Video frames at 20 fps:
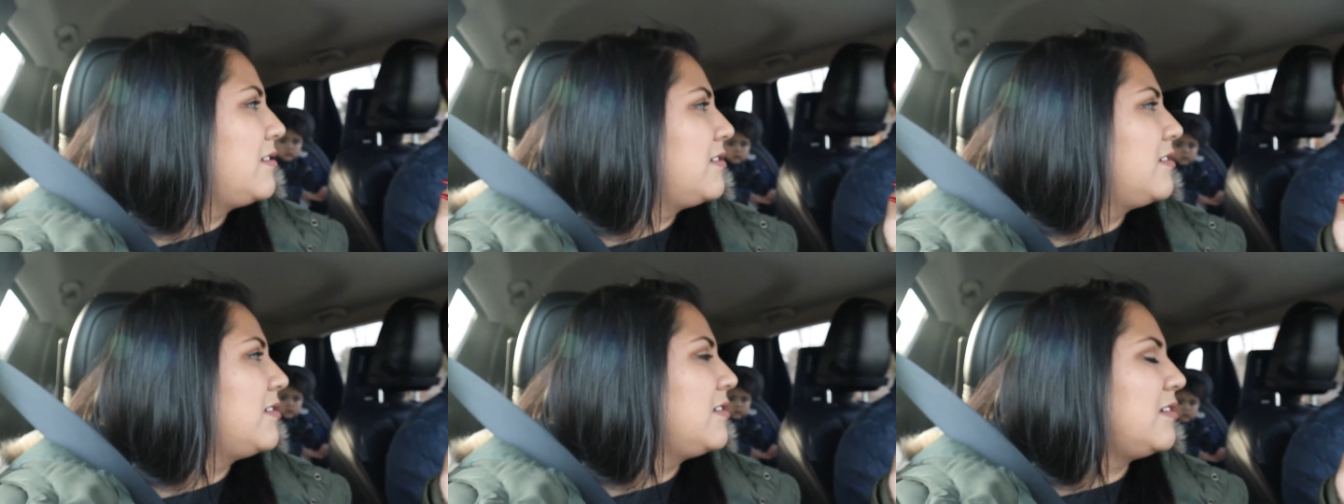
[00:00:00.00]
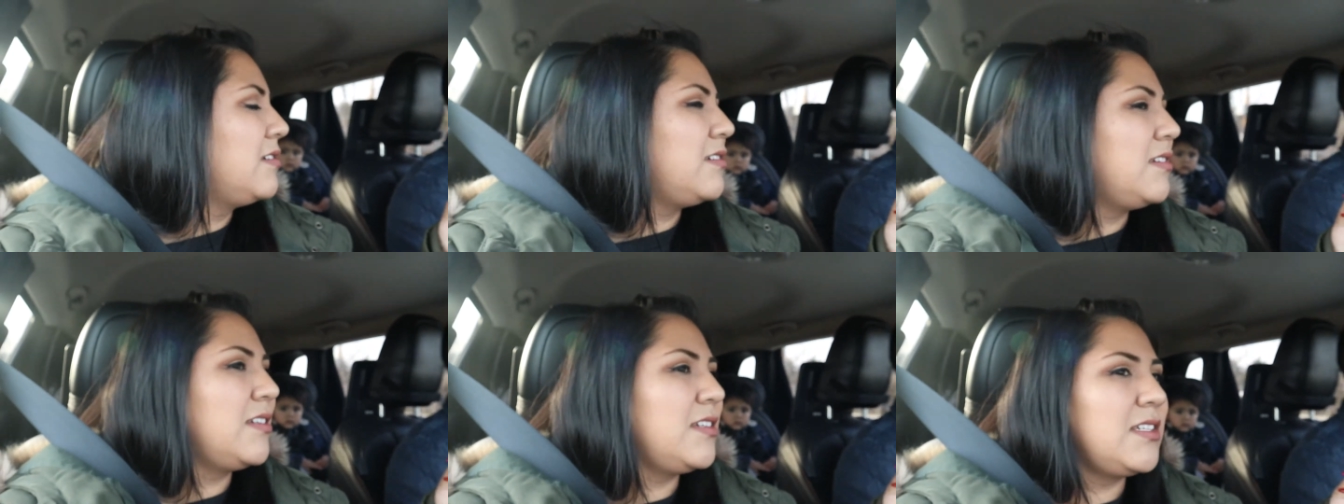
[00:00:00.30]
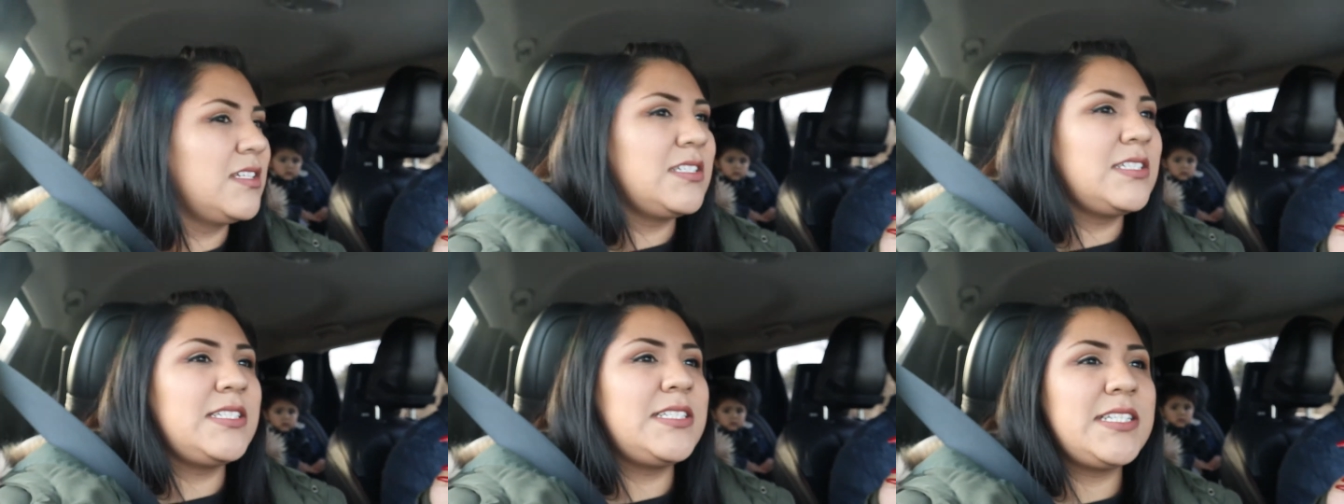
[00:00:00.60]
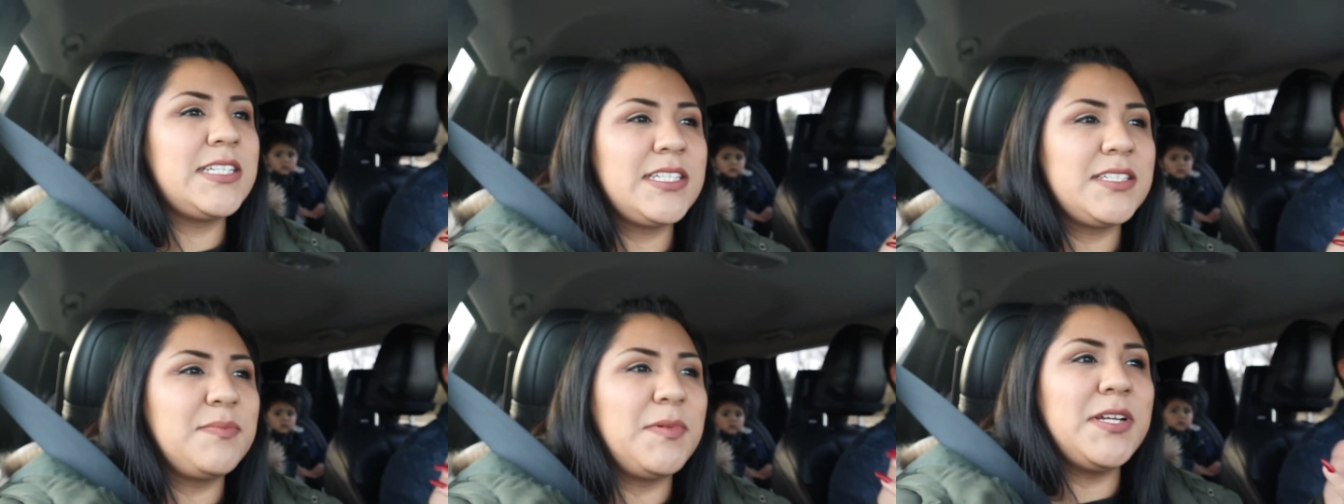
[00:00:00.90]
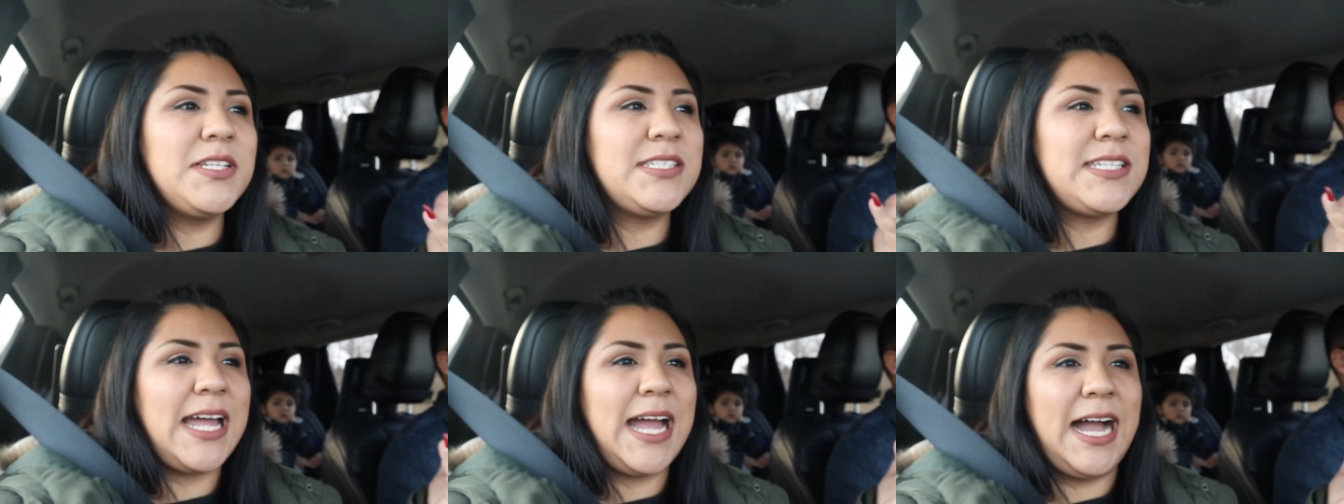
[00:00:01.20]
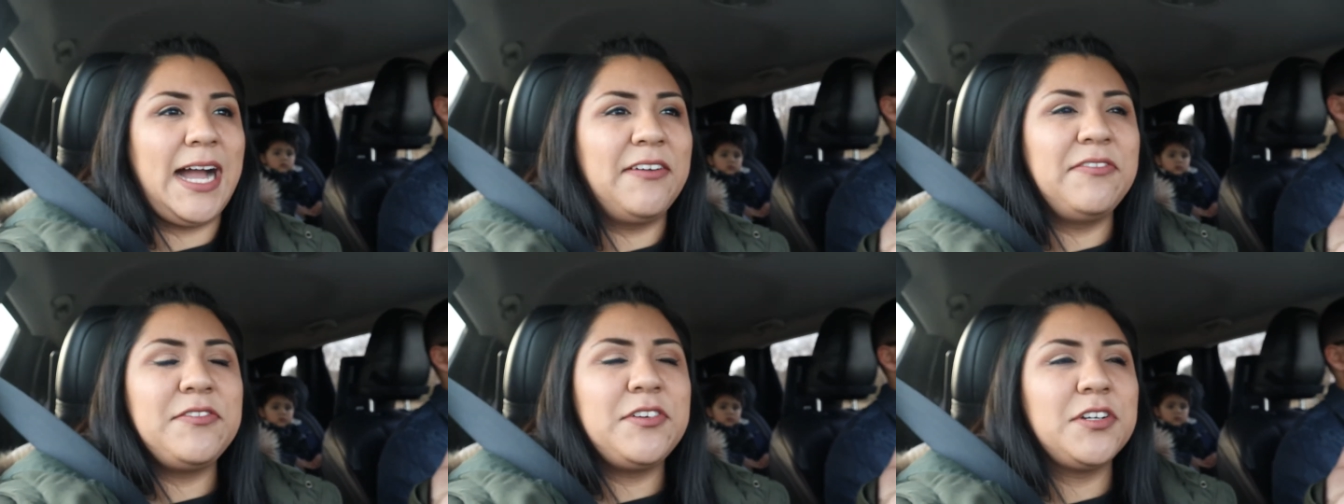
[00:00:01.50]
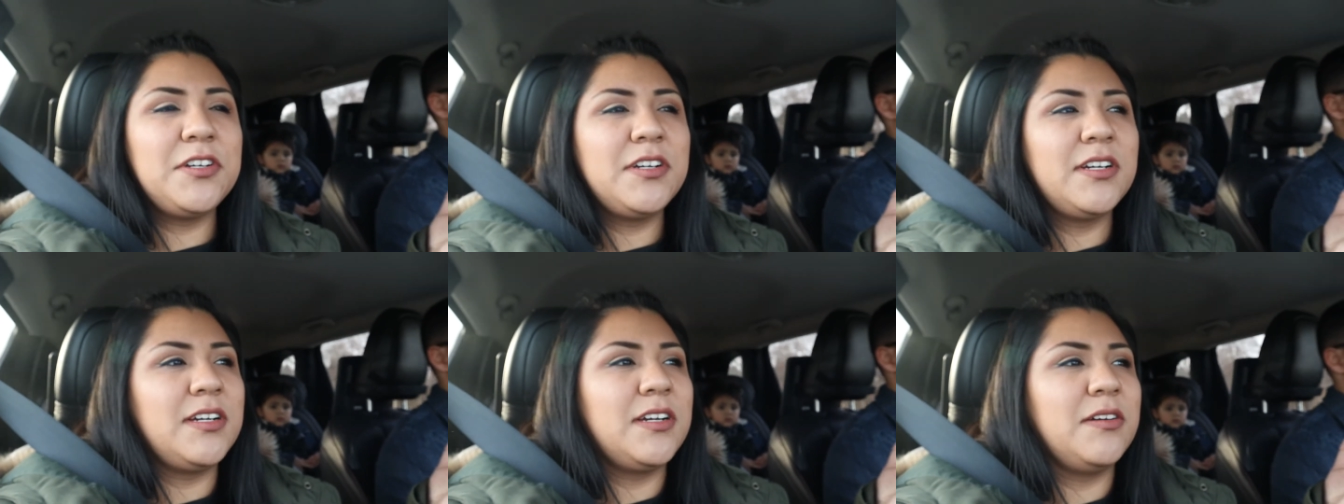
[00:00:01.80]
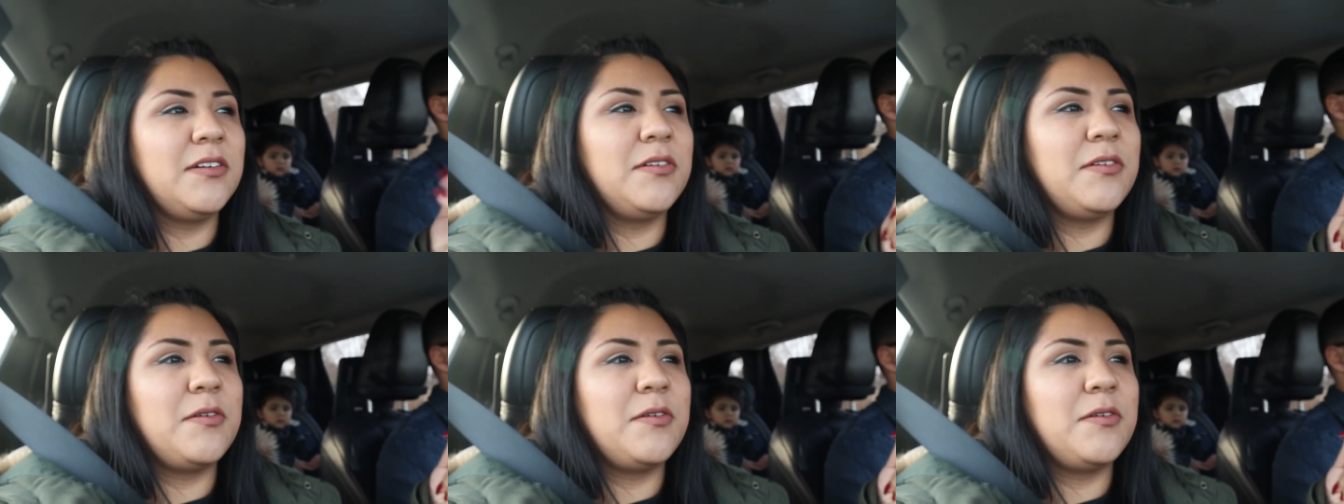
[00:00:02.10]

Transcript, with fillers: Yeah. Six months after,